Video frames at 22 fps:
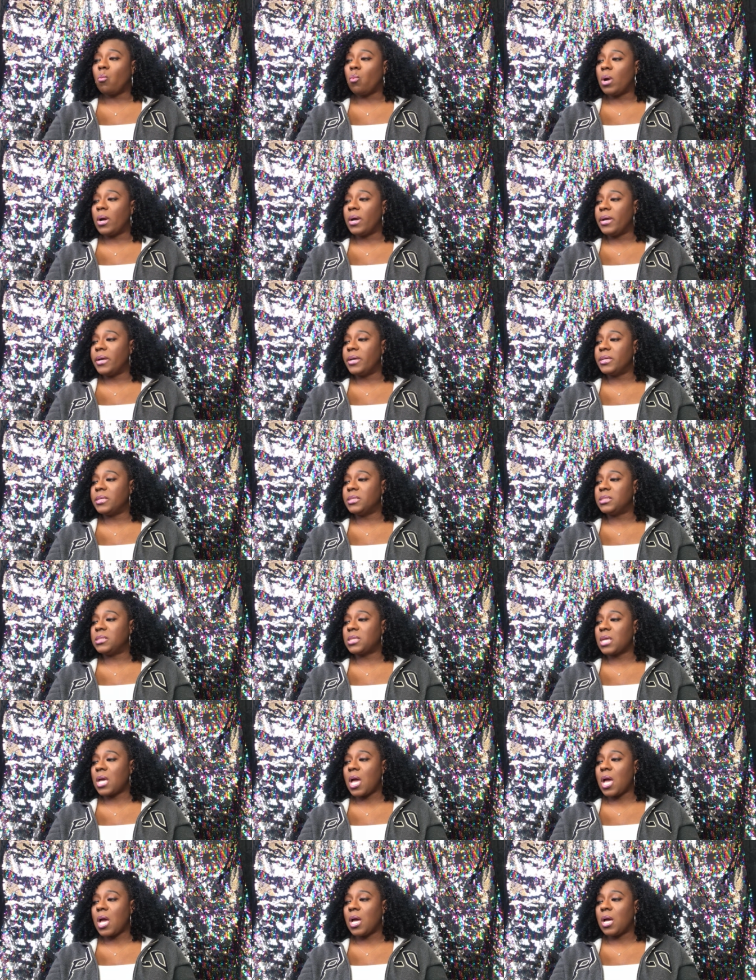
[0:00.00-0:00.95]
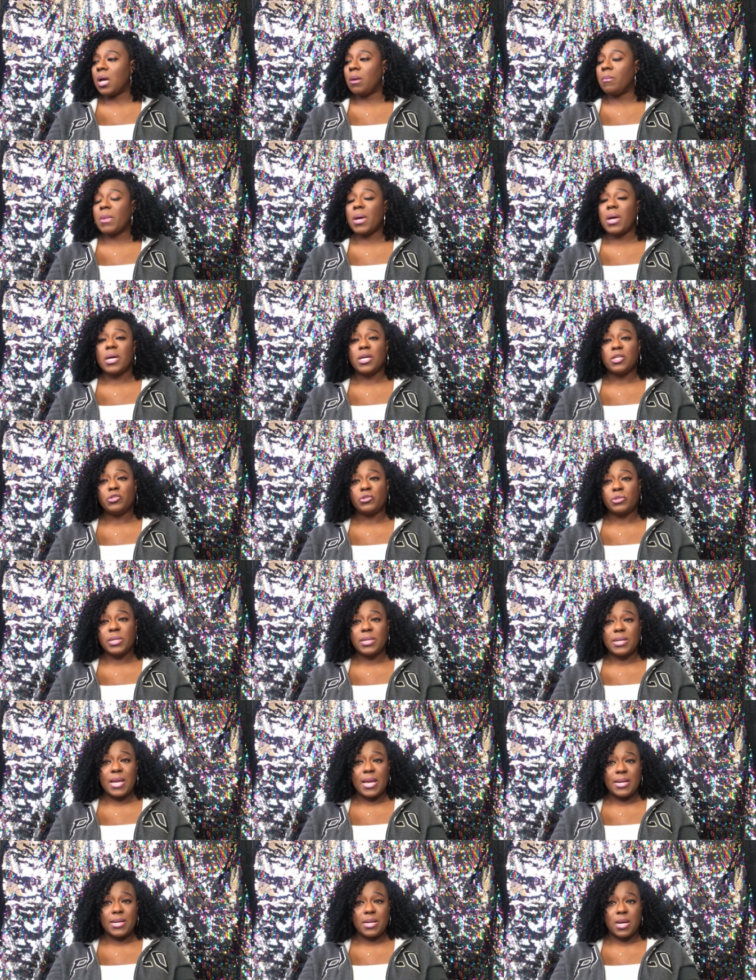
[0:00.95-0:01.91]
was um, one hundred
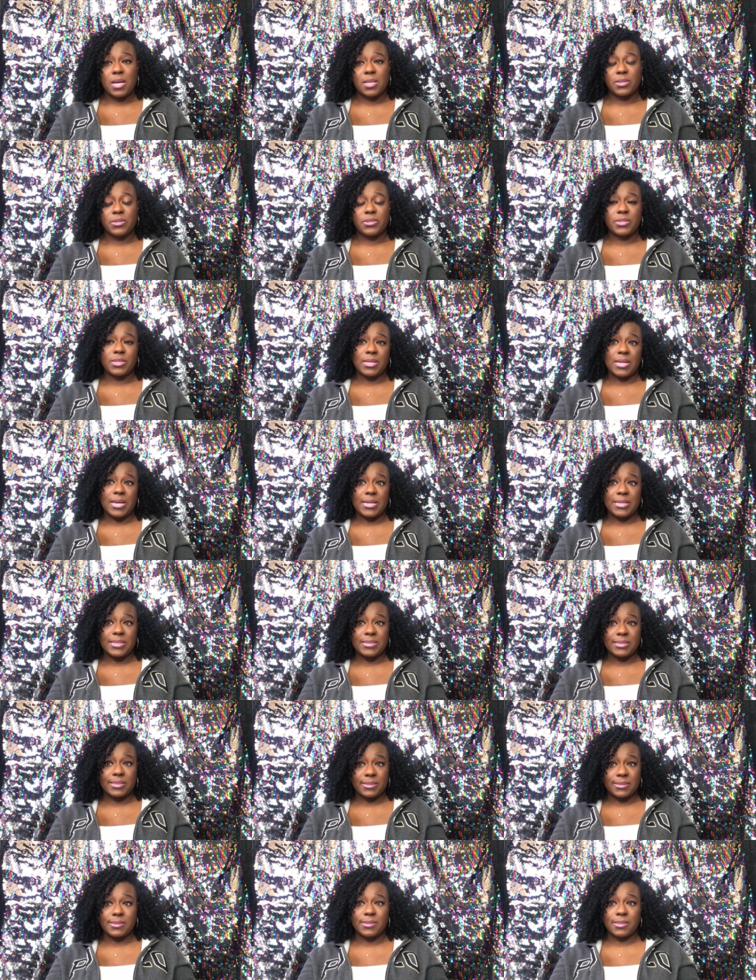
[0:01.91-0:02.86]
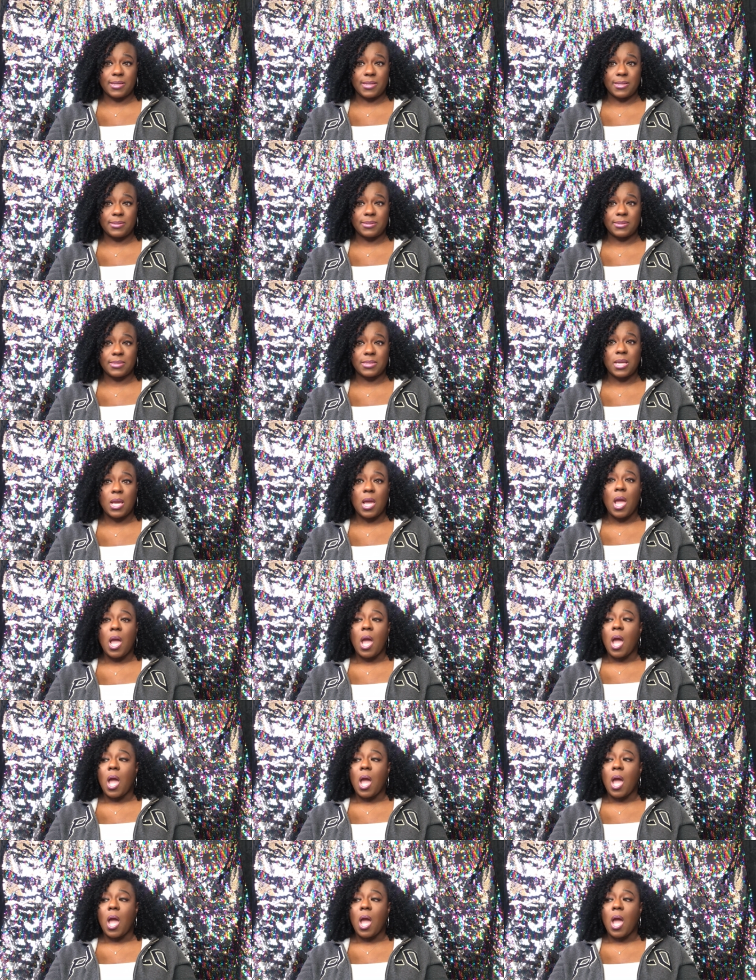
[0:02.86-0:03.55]
nine dollars and ninety-six cents.